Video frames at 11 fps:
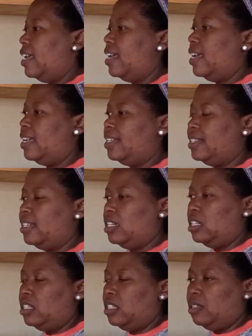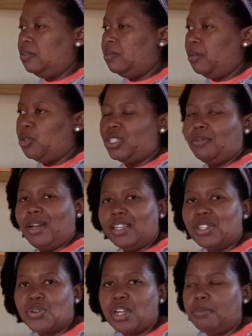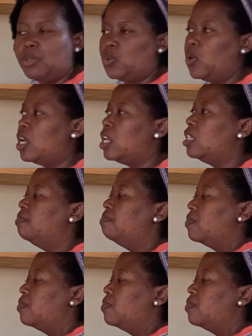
I bought some ice cream as well.